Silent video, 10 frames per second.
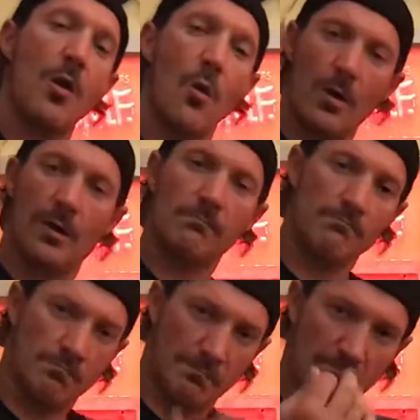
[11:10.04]
Or
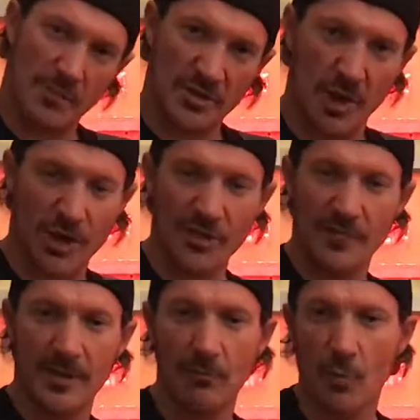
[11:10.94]
a song you've
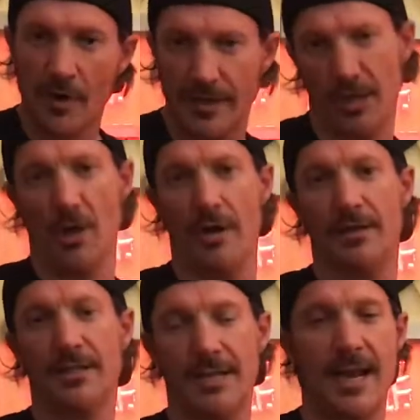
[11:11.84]
been working on.
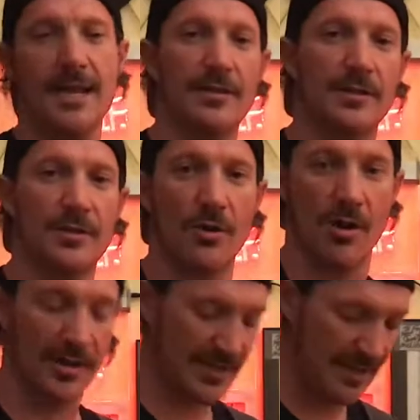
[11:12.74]
Say the
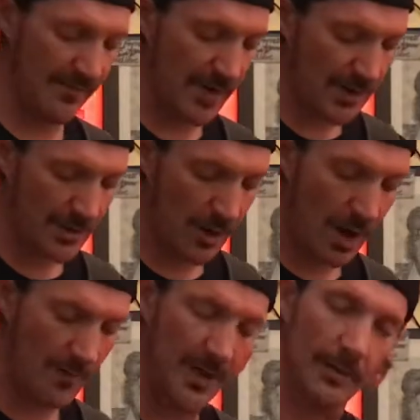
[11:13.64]
song is Seven Nation
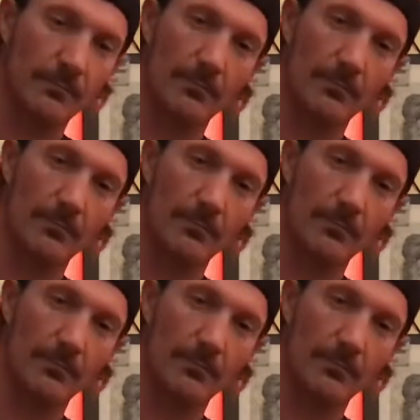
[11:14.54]
Army.